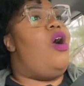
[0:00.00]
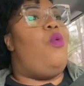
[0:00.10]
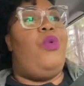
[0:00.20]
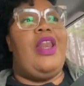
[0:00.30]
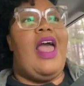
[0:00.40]

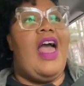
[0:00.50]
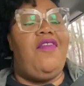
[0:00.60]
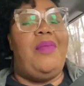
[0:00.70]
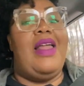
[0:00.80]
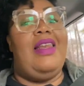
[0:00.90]
when I
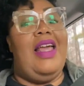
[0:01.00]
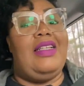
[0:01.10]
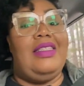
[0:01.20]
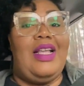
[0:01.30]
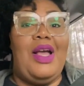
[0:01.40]
have my
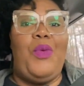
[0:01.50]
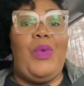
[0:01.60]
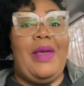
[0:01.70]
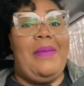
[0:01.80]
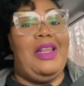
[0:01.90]
next
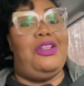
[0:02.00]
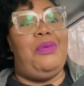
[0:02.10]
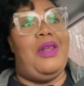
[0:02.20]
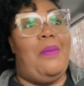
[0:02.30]
weight management